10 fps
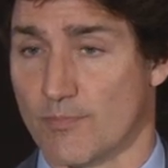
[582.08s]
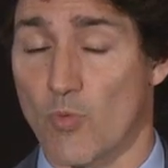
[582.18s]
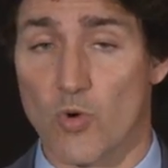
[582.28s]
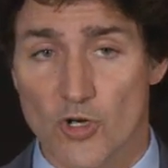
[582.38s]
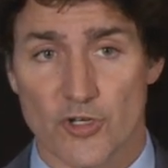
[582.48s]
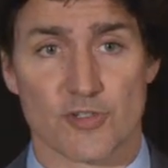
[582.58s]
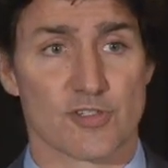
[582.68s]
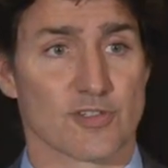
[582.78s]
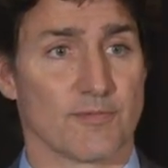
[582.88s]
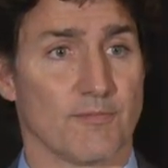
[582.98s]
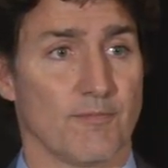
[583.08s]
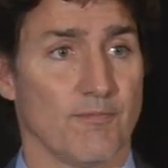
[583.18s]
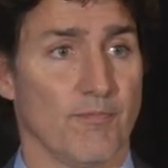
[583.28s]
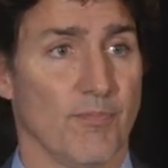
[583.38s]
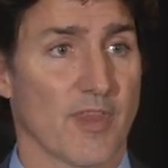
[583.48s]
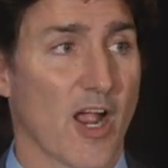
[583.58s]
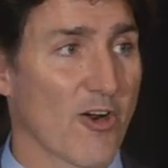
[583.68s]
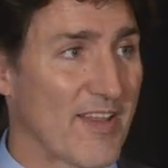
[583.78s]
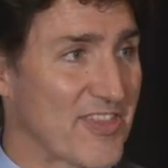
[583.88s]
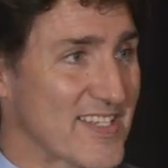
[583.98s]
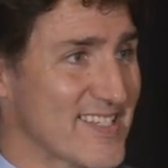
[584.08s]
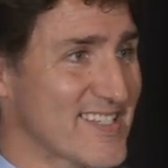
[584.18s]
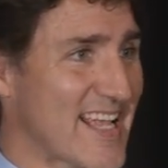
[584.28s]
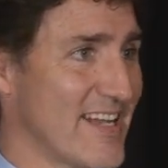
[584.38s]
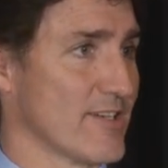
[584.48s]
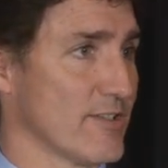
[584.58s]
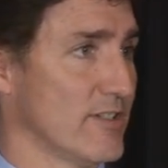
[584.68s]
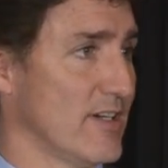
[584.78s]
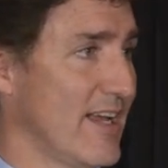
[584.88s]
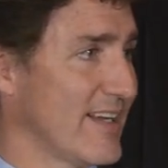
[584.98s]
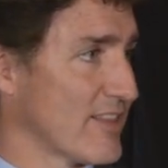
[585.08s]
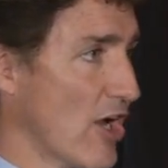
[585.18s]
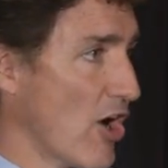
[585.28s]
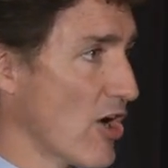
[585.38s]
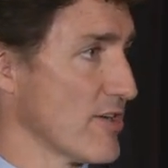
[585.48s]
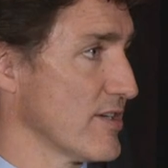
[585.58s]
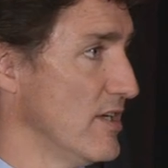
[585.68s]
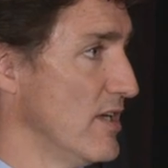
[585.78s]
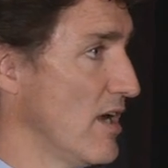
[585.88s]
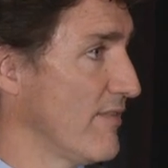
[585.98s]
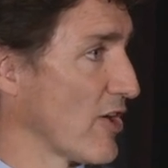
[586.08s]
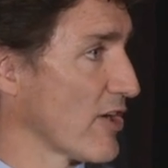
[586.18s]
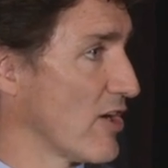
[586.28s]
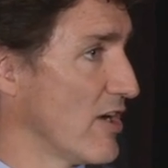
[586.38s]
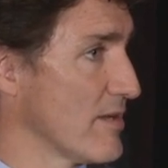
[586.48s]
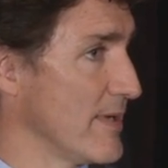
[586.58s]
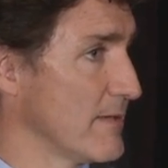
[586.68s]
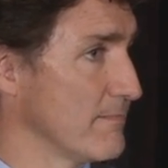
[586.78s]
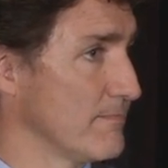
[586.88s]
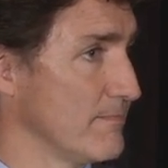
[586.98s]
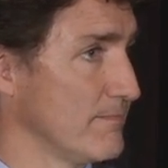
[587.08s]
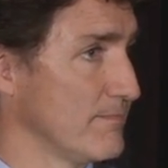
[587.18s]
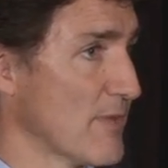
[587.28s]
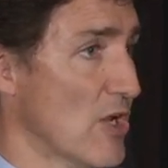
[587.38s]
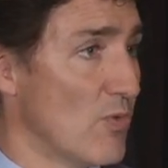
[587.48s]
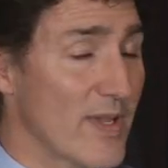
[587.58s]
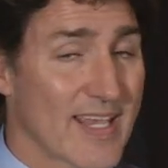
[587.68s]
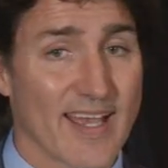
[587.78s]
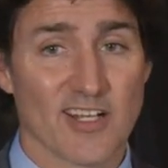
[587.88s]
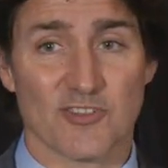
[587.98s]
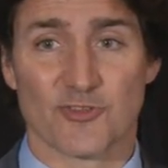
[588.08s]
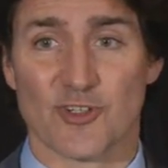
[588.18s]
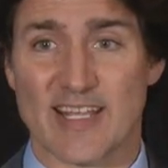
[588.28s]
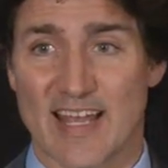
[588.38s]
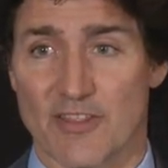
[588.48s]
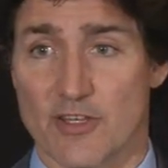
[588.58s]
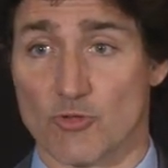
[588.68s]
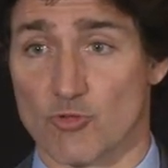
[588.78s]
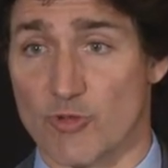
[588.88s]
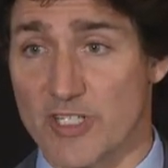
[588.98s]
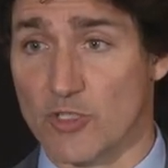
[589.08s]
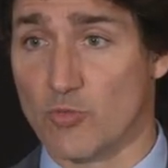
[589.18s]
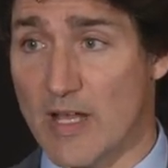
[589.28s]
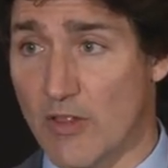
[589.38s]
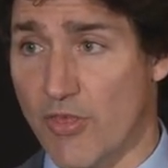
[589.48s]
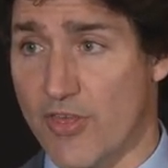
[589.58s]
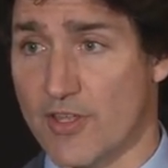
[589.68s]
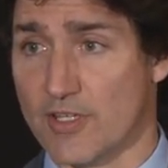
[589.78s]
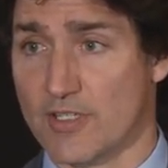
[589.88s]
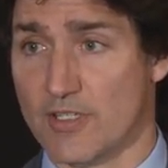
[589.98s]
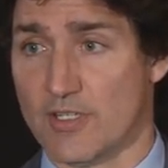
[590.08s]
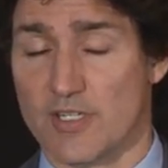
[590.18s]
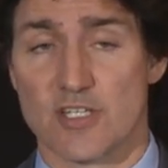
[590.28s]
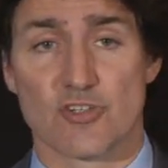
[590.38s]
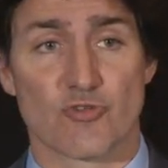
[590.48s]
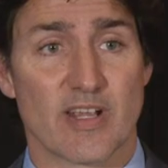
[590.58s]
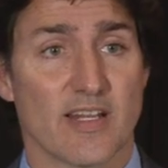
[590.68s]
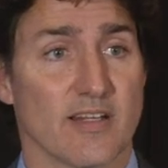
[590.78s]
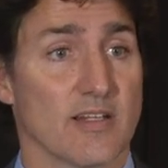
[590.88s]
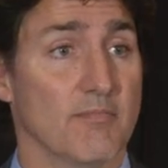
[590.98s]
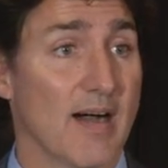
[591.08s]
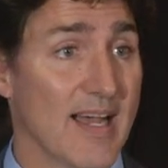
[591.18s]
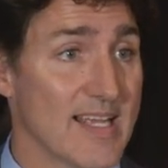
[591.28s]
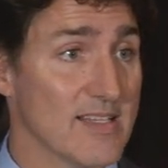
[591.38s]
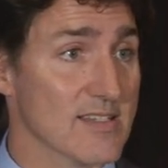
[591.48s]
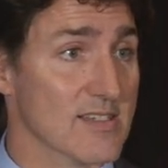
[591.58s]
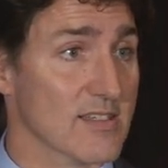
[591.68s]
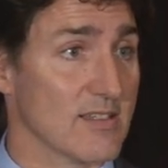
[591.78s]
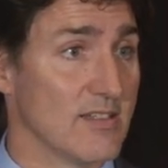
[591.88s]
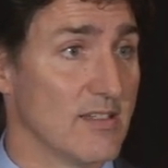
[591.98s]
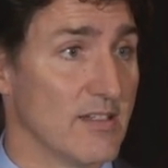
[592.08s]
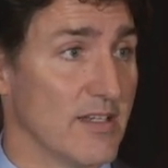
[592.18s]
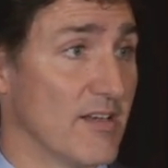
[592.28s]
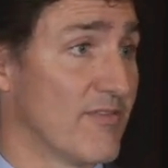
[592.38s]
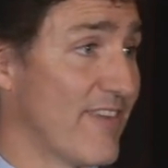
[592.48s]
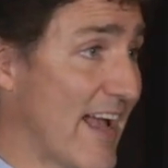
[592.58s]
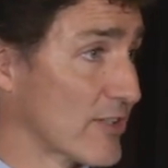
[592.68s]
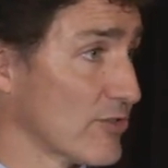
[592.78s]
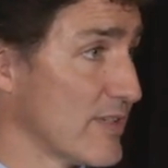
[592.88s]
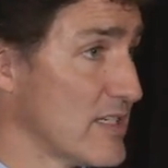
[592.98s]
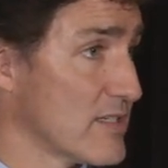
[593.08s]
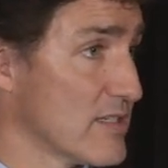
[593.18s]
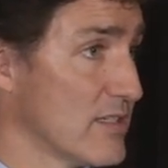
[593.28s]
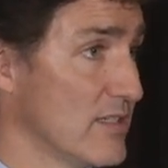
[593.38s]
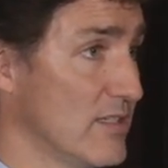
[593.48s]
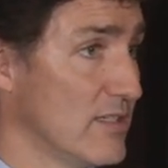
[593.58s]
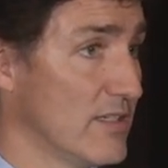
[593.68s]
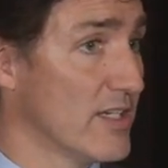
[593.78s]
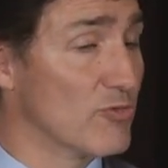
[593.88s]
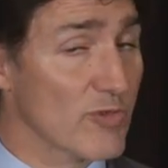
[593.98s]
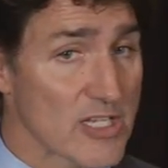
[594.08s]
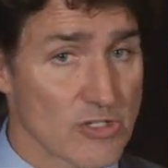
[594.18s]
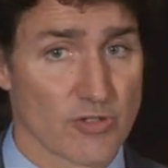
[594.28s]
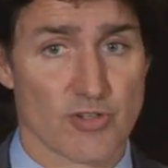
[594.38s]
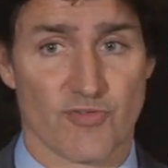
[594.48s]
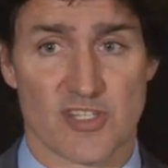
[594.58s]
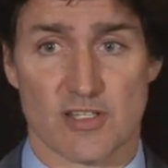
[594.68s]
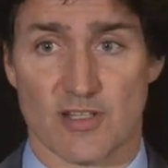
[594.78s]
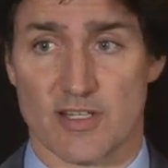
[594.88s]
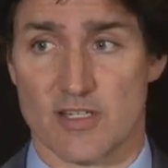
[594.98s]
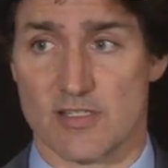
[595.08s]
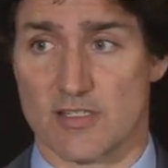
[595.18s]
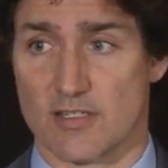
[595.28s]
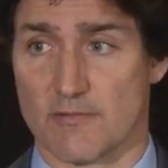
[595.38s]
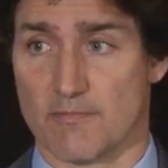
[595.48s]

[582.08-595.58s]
Workers are at the center and at the heart of our economy. We cannot forget that real wealth is created in mines, in factories, in research facilities.